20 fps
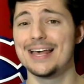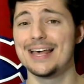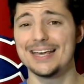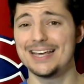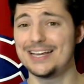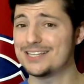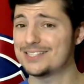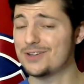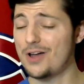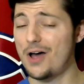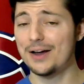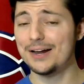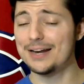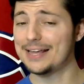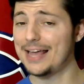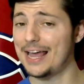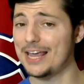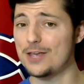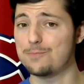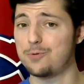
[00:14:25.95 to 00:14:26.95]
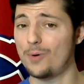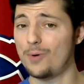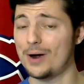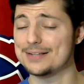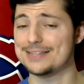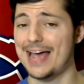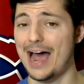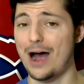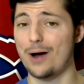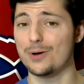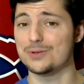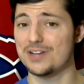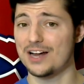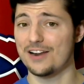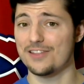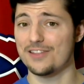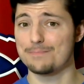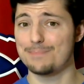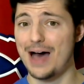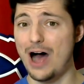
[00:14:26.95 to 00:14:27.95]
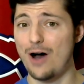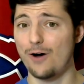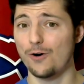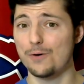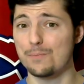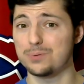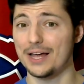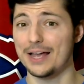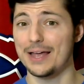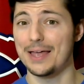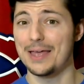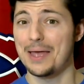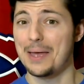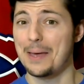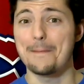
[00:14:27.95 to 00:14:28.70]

He's not going to get you points outside of the power play,